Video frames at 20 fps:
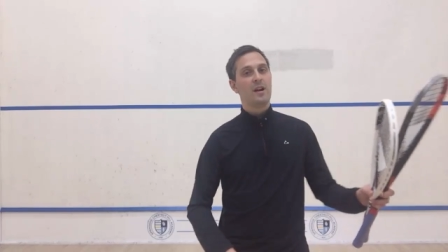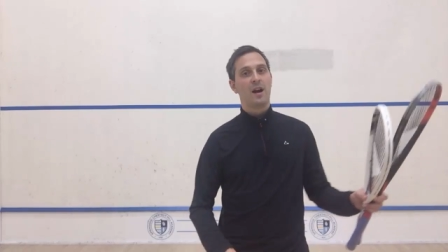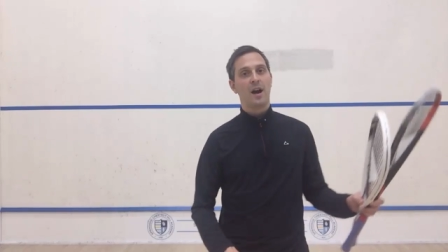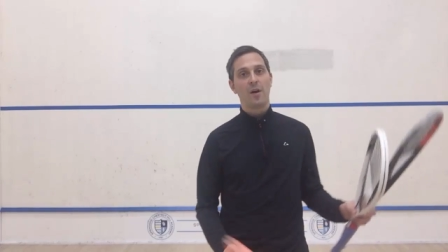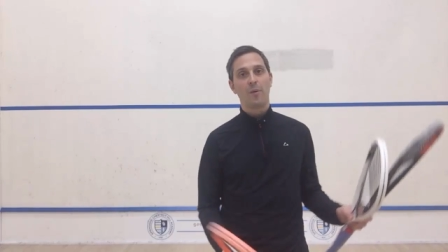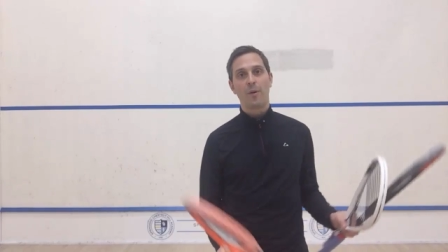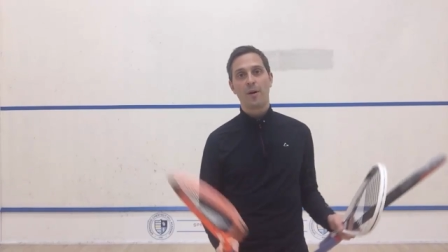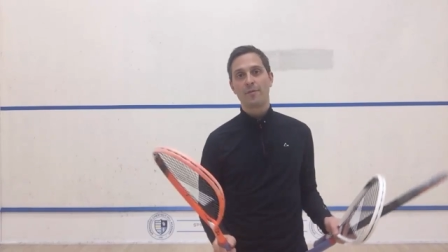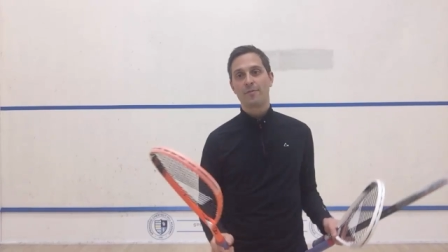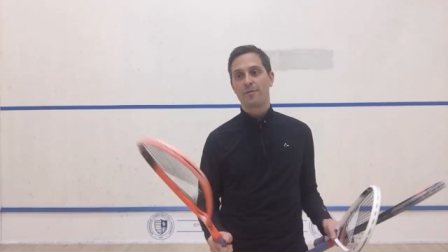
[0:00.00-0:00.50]
I
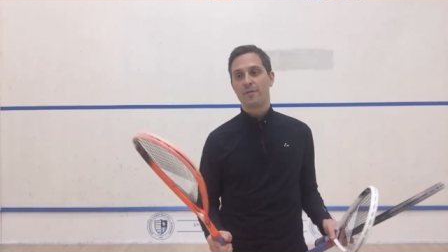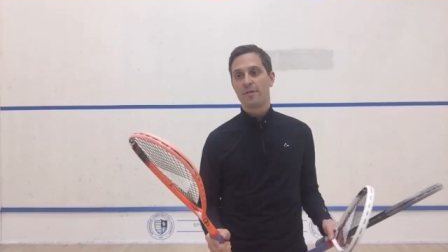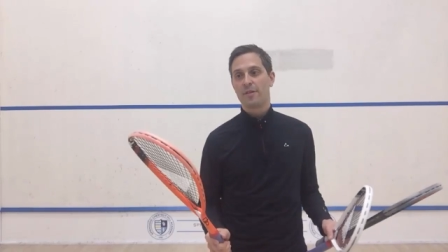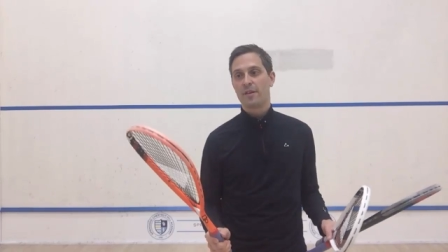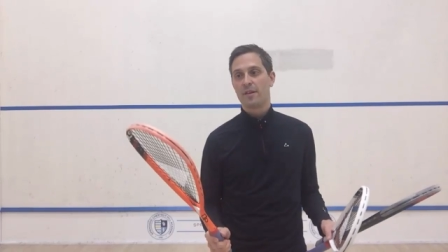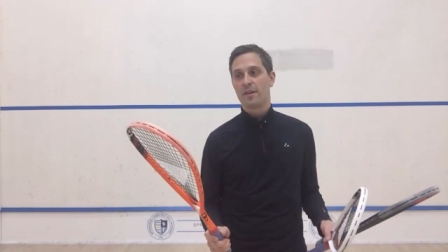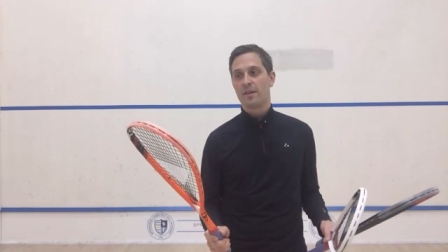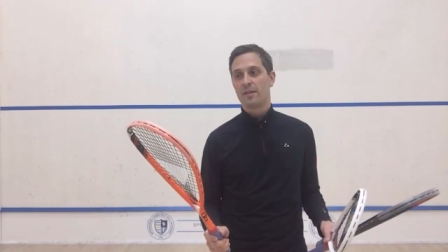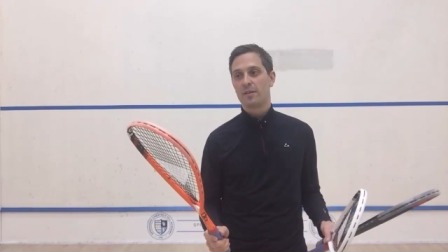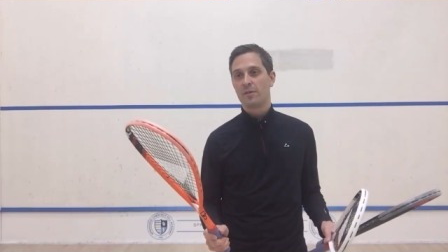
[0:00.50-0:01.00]
went for
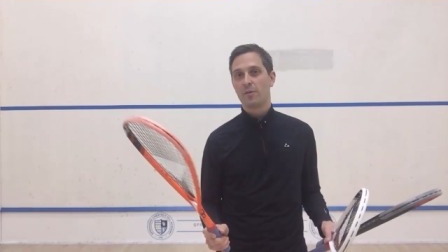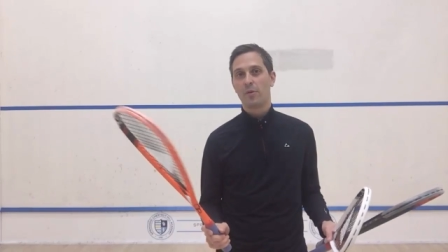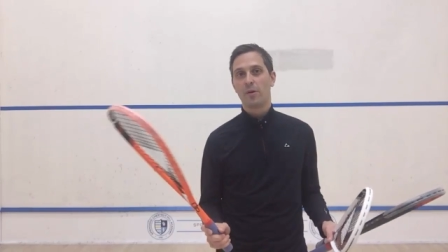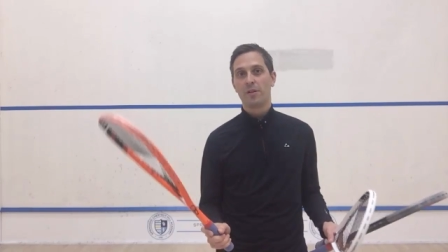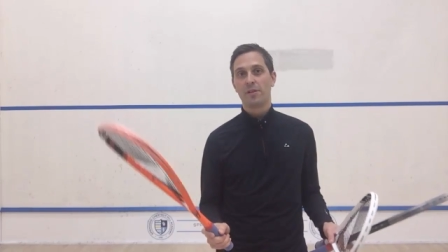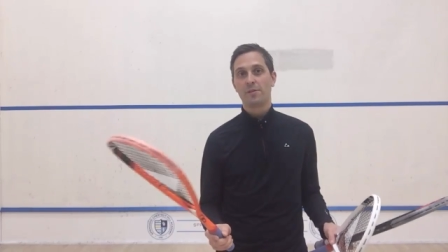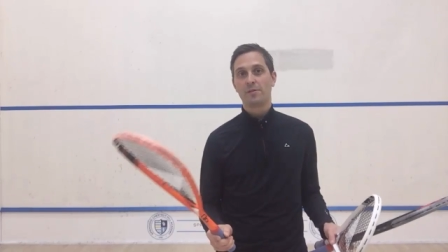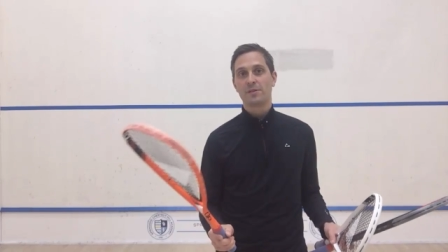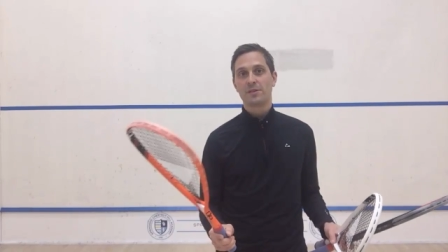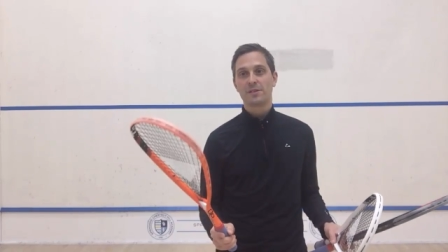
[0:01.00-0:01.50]
the
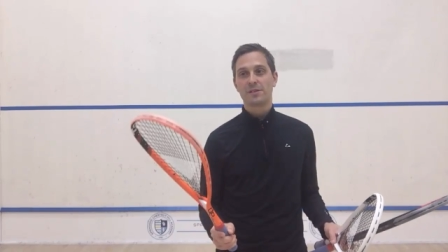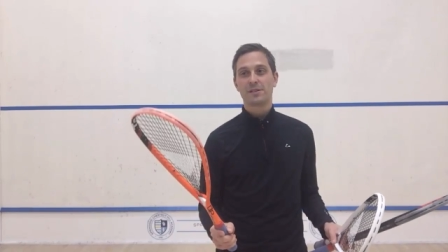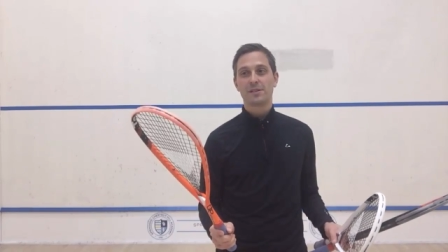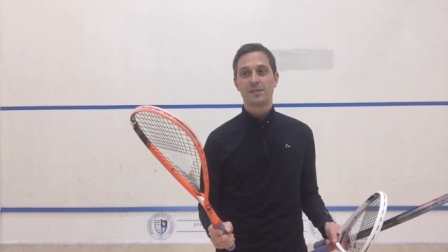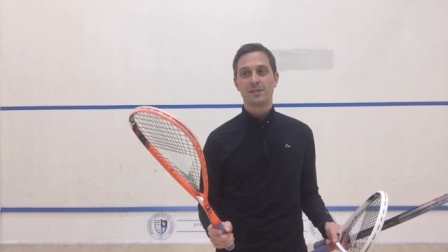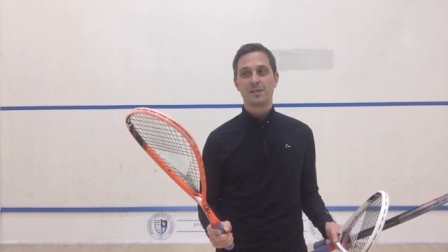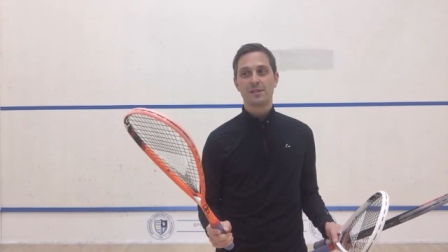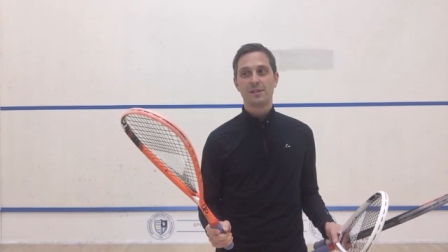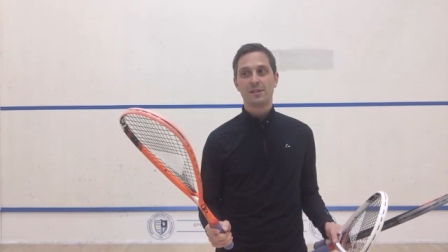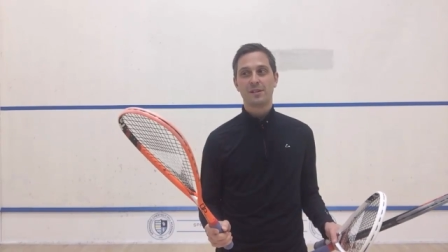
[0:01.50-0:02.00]
one that was
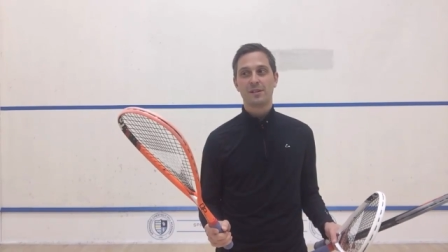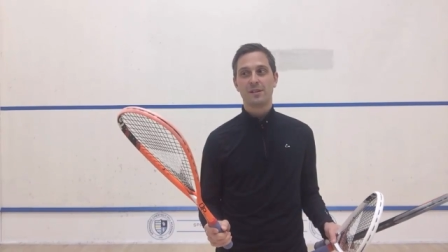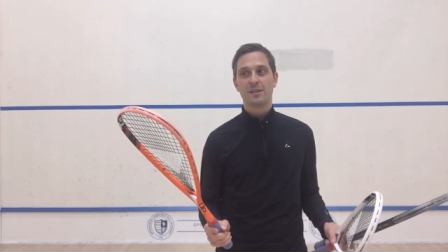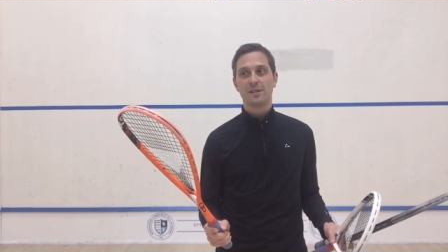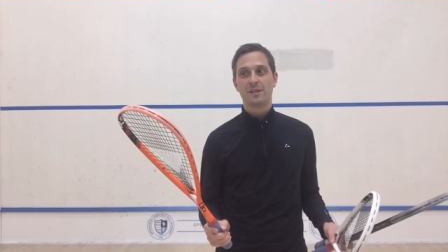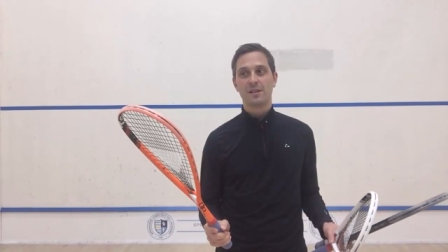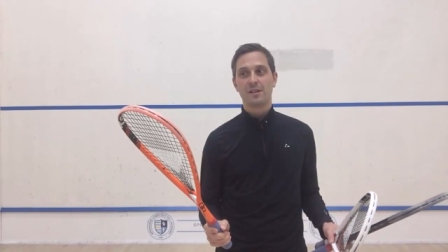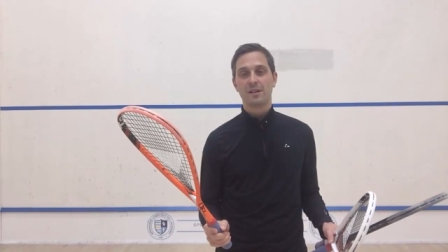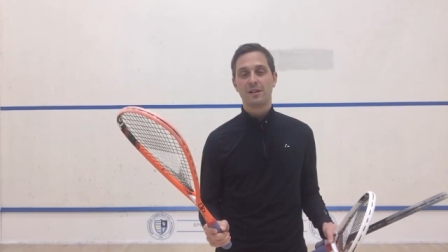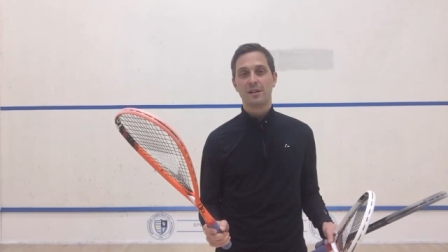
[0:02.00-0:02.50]

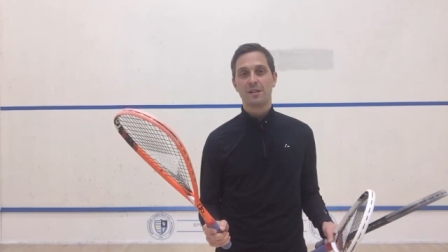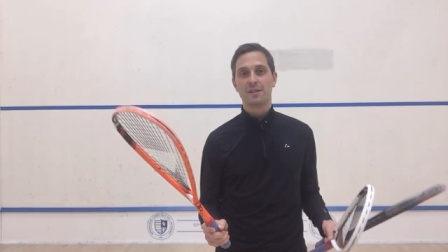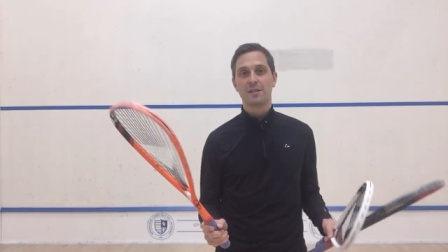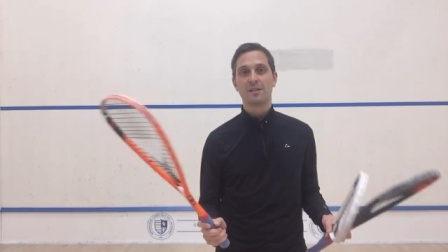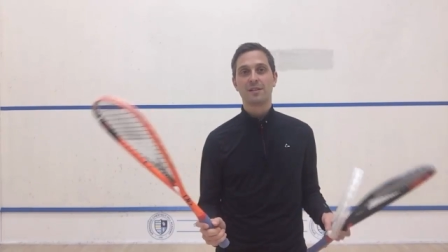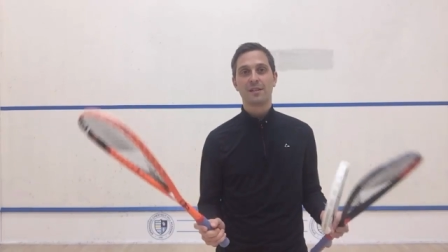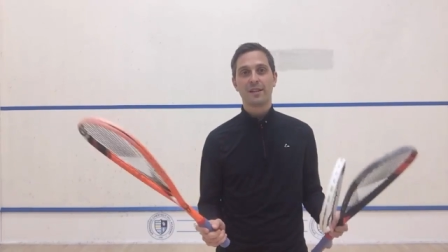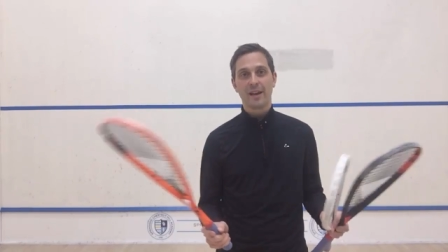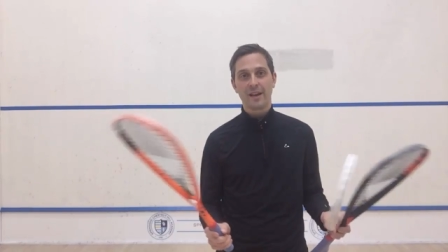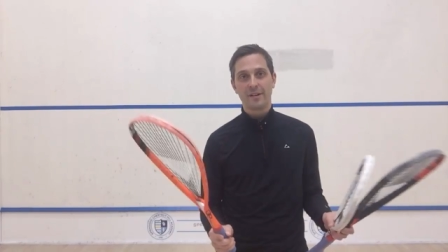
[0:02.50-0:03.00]
the
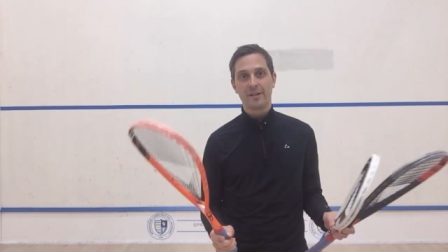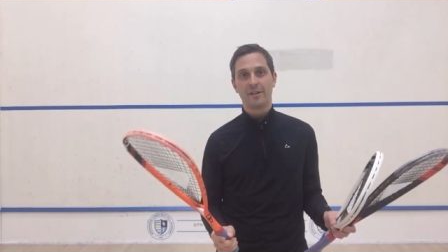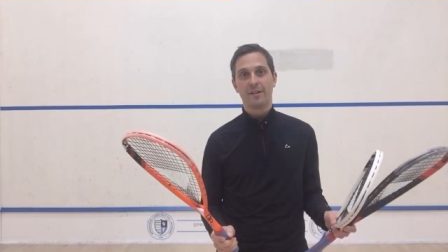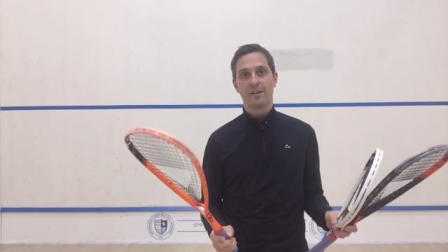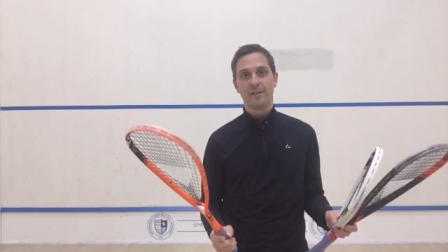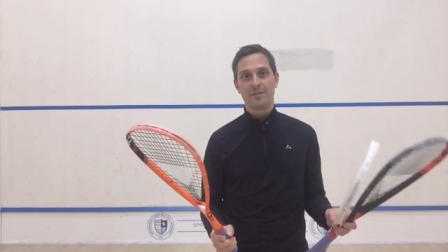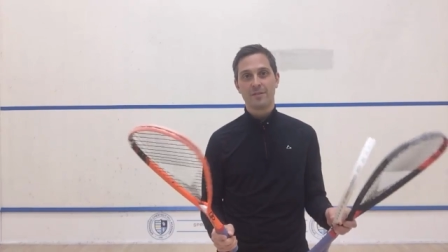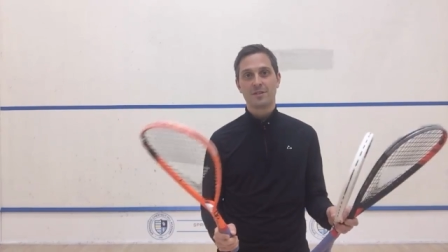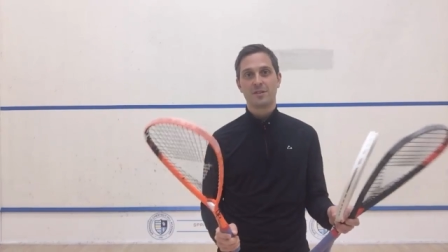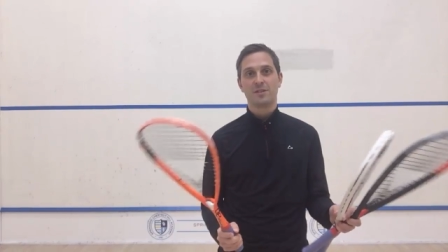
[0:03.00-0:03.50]
lighter
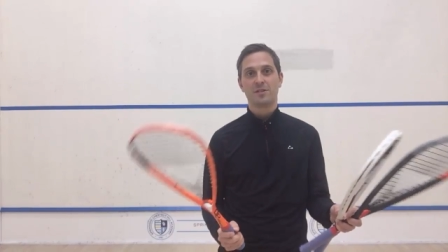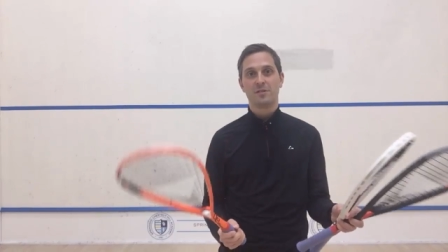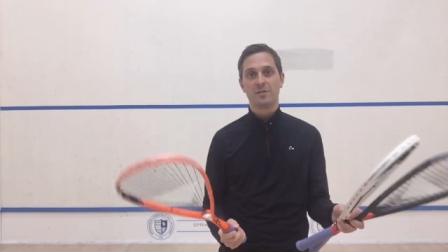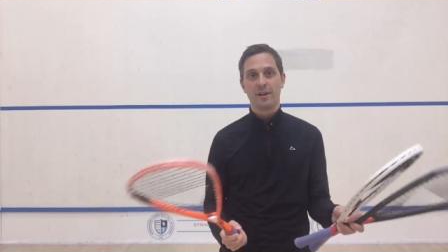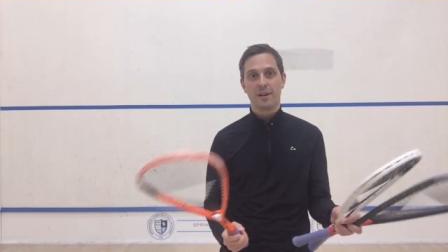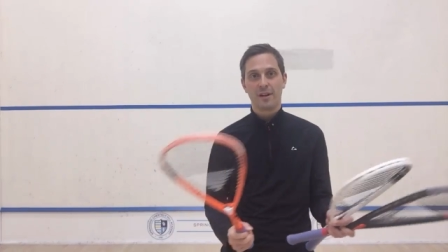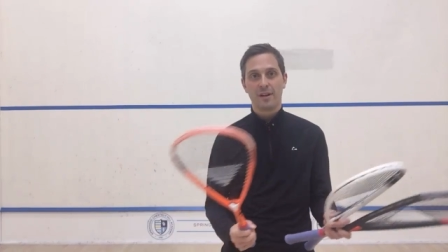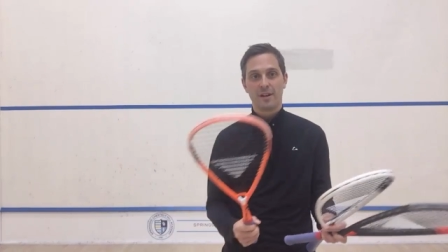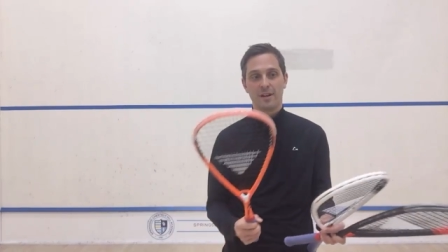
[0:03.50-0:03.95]
of the two